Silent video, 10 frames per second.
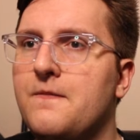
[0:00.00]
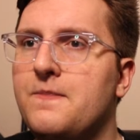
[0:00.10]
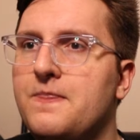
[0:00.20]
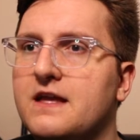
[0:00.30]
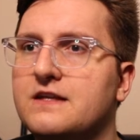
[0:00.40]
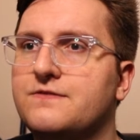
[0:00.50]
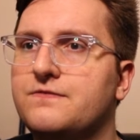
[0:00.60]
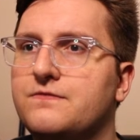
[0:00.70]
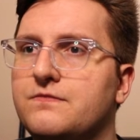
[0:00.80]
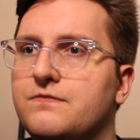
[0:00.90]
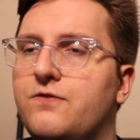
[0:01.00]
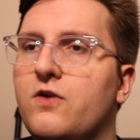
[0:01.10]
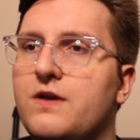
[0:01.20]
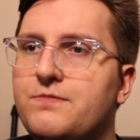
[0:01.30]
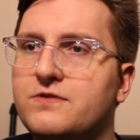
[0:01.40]
is
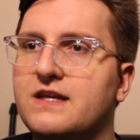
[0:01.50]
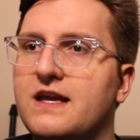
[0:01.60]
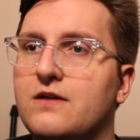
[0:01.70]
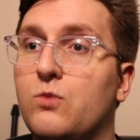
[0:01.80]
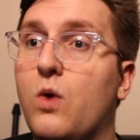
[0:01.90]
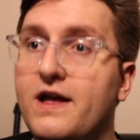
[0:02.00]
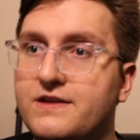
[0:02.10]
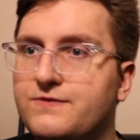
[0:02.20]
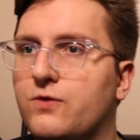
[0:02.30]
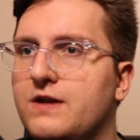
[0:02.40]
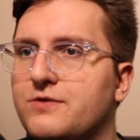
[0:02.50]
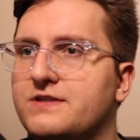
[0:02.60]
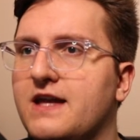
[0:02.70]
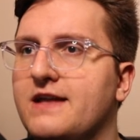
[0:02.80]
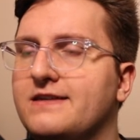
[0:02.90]
40%, was
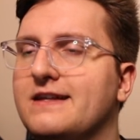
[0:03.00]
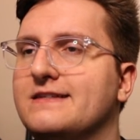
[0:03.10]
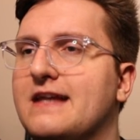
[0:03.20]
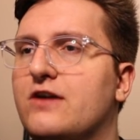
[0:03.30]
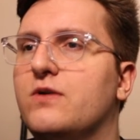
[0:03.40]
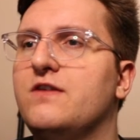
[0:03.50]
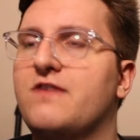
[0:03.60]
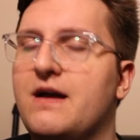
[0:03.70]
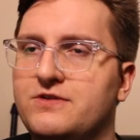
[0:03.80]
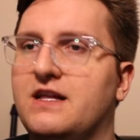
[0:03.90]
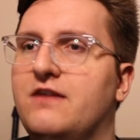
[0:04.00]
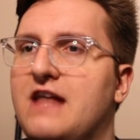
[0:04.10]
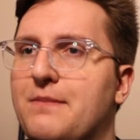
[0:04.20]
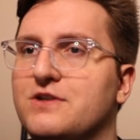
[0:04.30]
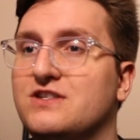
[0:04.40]
40% and is now 25% of
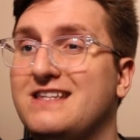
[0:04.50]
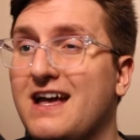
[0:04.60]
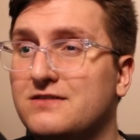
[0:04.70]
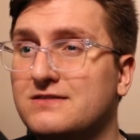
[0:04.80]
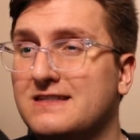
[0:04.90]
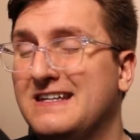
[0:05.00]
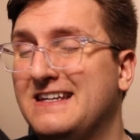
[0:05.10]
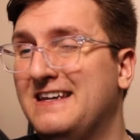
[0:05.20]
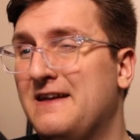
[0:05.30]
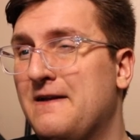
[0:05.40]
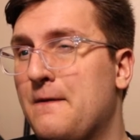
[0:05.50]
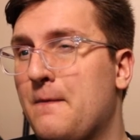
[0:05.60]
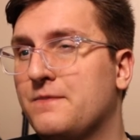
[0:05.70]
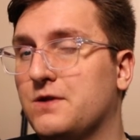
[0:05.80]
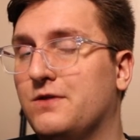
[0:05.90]
damage dealt.
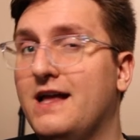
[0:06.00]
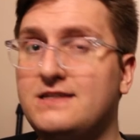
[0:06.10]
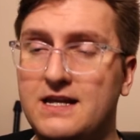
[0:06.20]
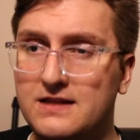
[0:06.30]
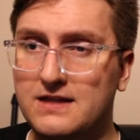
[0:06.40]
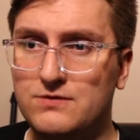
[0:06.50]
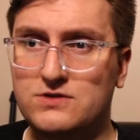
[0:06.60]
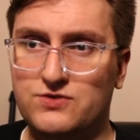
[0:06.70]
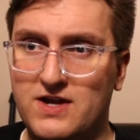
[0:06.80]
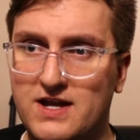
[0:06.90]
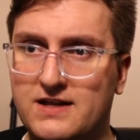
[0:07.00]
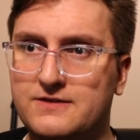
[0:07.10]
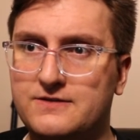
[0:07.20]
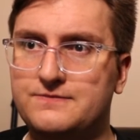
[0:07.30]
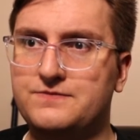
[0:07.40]
So less healing with Trick.
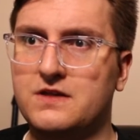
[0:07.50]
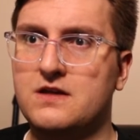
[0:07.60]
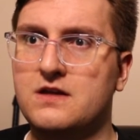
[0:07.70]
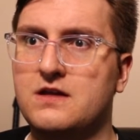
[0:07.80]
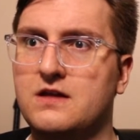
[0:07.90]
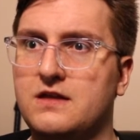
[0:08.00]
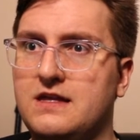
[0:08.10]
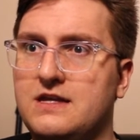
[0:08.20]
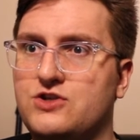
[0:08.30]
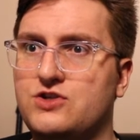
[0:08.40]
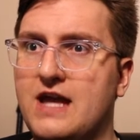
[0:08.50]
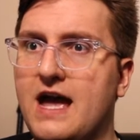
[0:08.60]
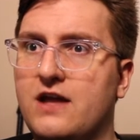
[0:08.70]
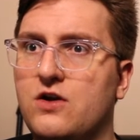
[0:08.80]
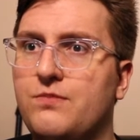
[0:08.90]
The
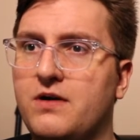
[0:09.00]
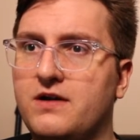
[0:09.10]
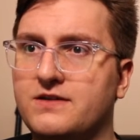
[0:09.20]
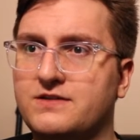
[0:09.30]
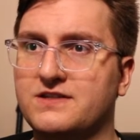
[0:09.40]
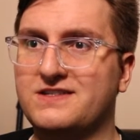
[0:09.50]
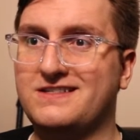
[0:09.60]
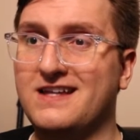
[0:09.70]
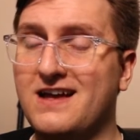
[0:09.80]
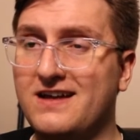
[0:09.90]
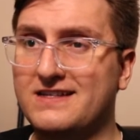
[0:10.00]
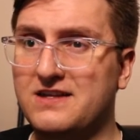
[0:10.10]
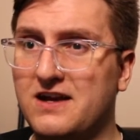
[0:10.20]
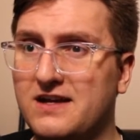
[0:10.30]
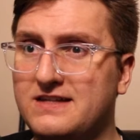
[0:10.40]
Shadow Ball's stun has
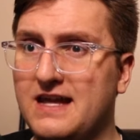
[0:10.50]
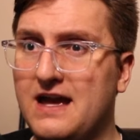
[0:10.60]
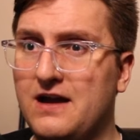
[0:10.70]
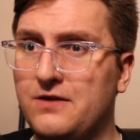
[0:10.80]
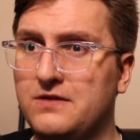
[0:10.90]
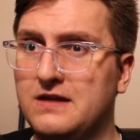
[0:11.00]
gone down.